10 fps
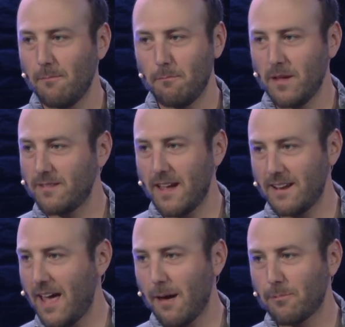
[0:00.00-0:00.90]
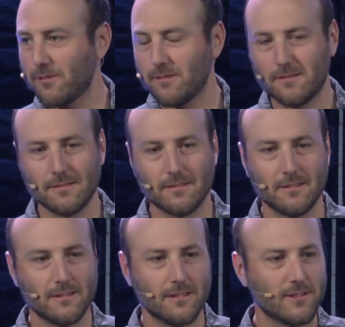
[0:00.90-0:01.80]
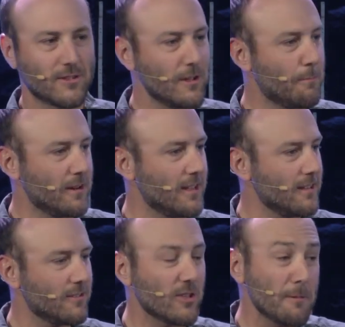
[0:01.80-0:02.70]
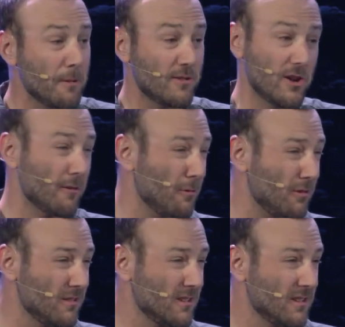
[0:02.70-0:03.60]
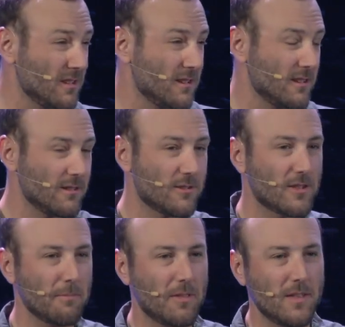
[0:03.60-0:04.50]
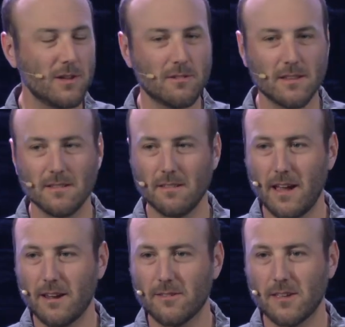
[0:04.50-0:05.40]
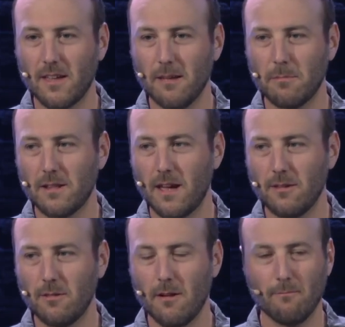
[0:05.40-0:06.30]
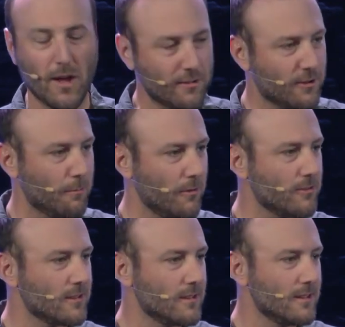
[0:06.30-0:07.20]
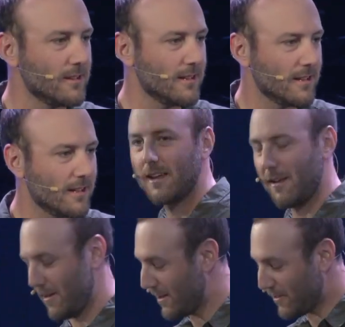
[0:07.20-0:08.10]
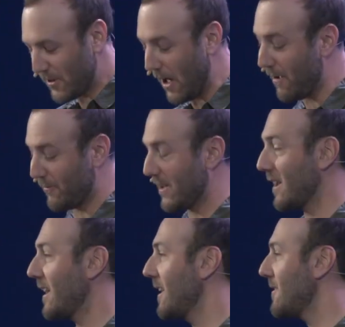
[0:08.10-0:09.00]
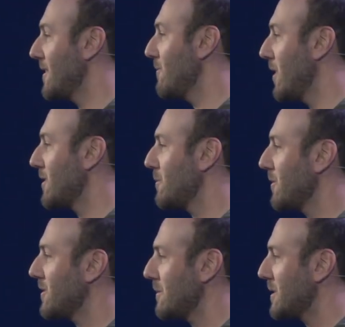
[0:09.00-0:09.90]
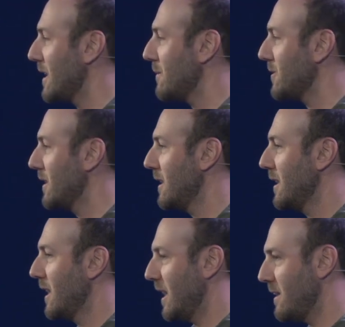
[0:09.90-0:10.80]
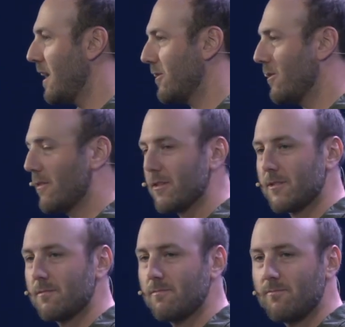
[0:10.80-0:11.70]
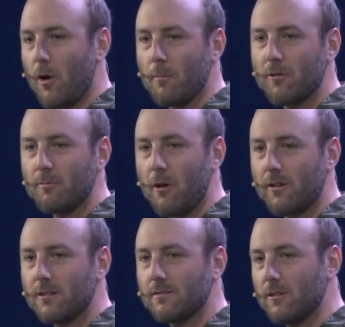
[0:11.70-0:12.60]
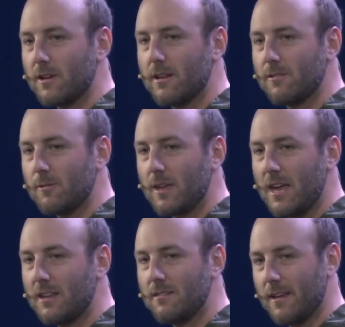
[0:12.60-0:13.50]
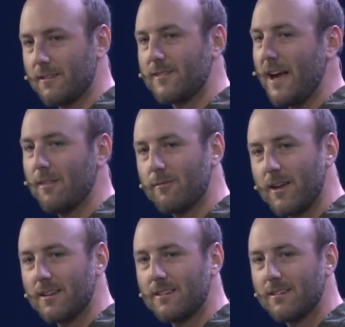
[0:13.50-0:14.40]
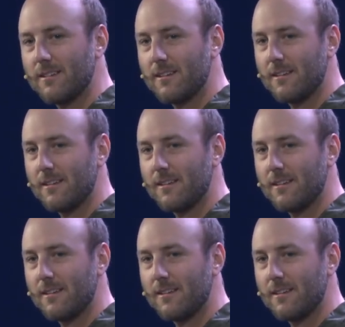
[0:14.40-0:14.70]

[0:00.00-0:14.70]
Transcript: Midday naps, sleeping in, sleep in general, something that you didn't like as a kid, but now you love. Vegetables. Uh, it's tough to get kids to eat vegetables sometimes. And now you're at this farmer's market looking at zucchini, like salivating,